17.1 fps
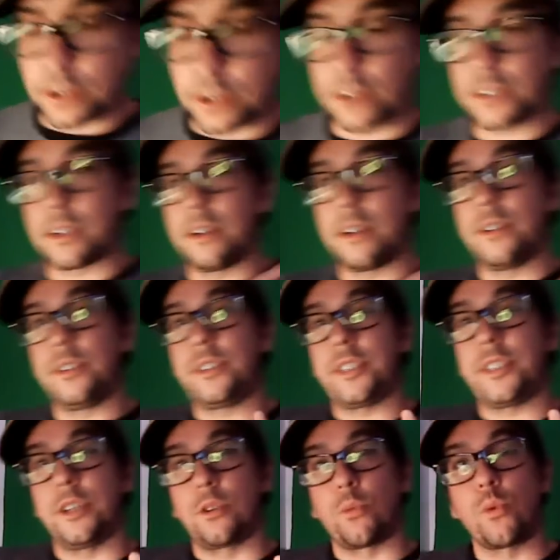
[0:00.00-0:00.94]
All of a sudden you
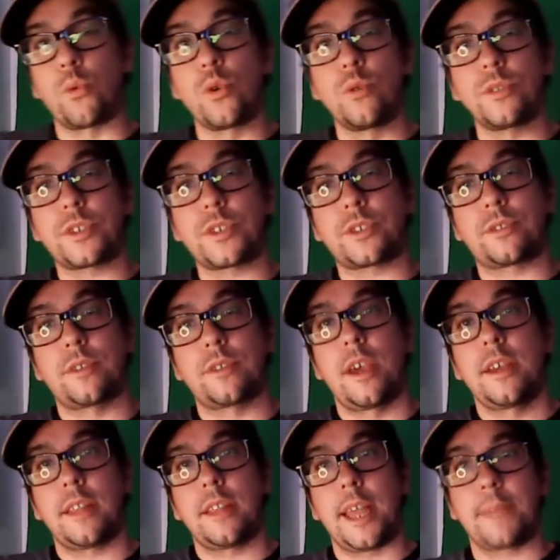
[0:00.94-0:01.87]
see her wounds
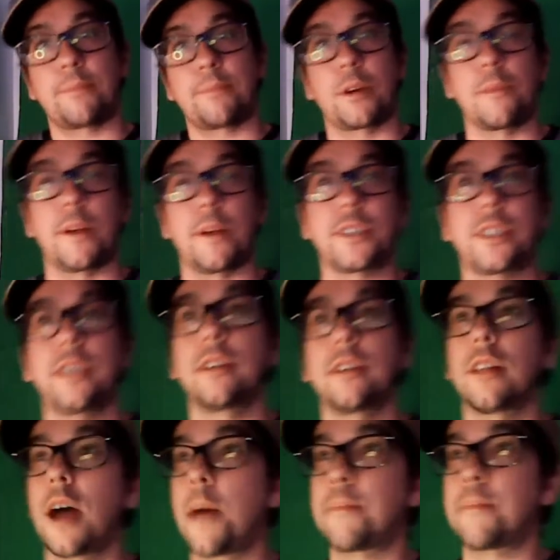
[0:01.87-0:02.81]
like pretty much
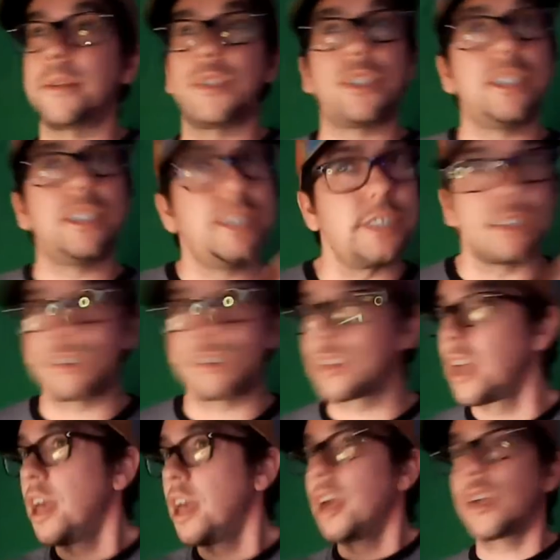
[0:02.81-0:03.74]
heal up, and she just
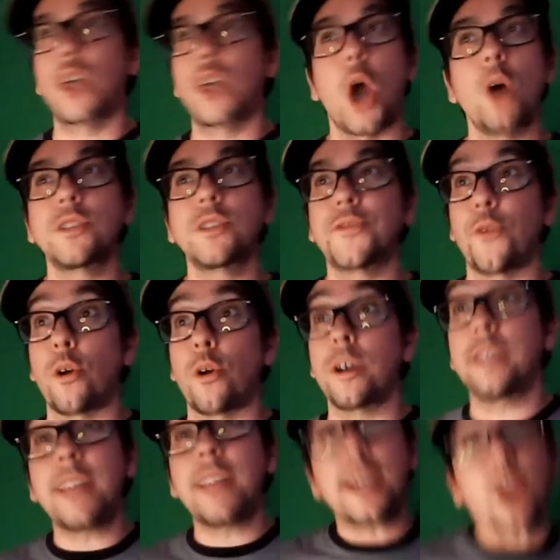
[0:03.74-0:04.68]
goes for it.
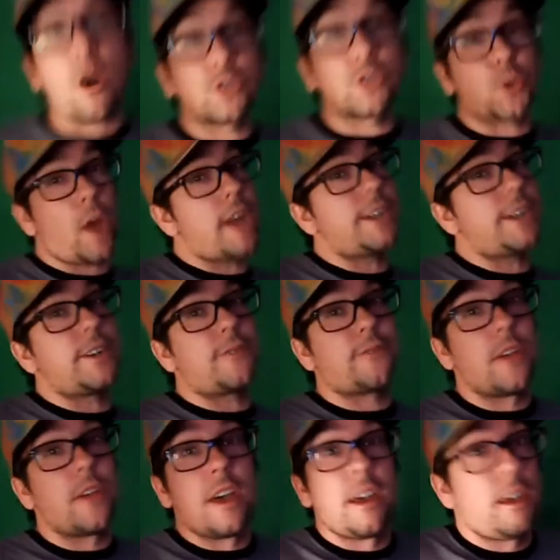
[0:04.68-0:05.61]
And that goes right into
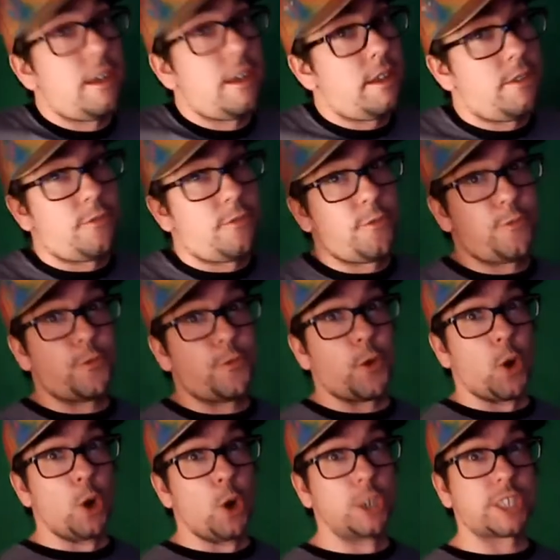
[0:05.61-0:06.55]

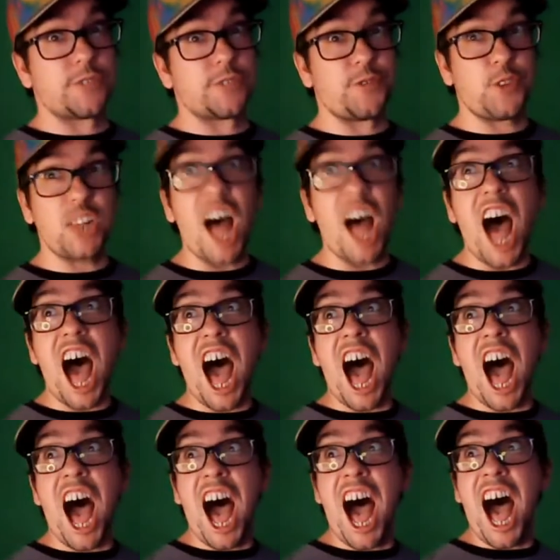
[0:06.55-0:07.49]
first
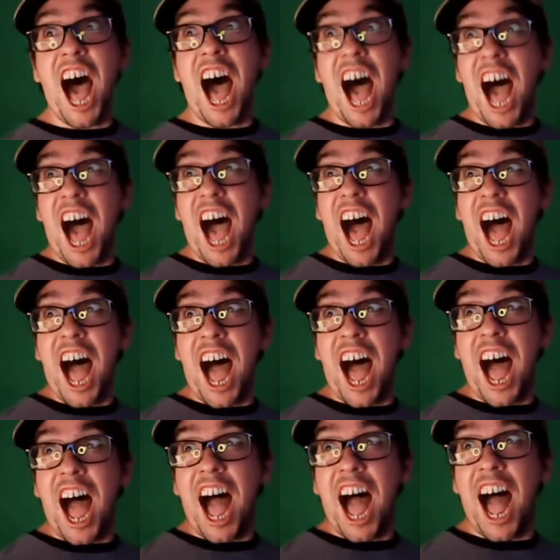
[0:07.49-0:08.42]

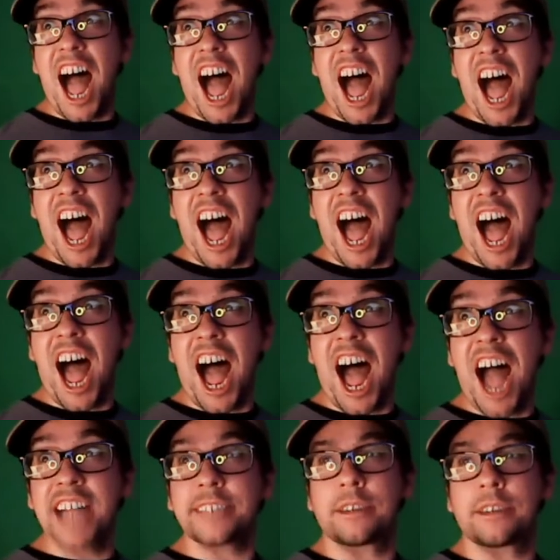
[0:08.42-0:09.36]

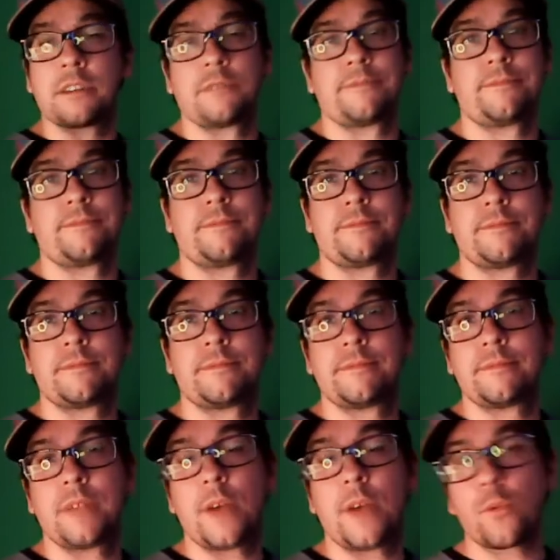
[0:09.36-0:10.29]
flight
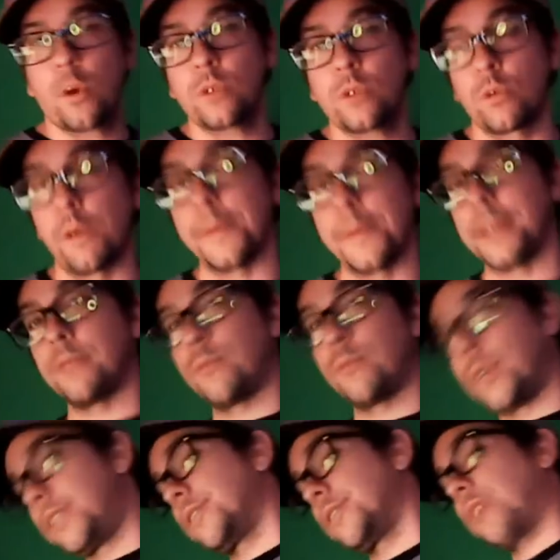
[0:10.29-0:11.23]
of Wonder Woman,
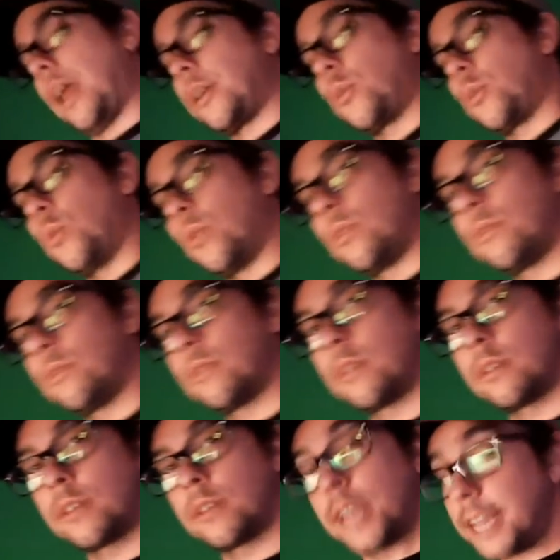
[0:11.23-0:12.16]
which is kind of cool.
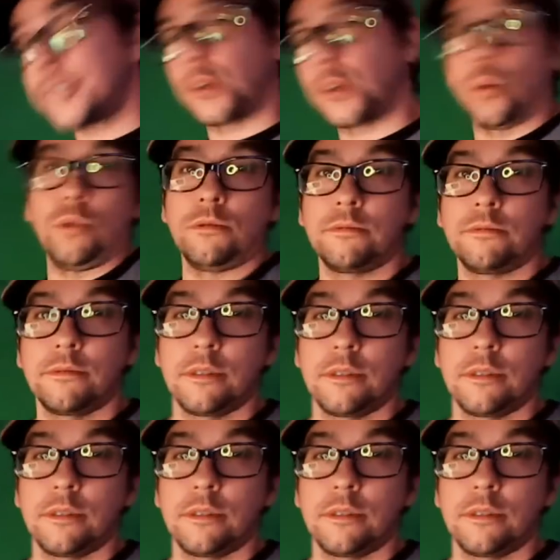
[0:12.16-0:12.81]
It is cool.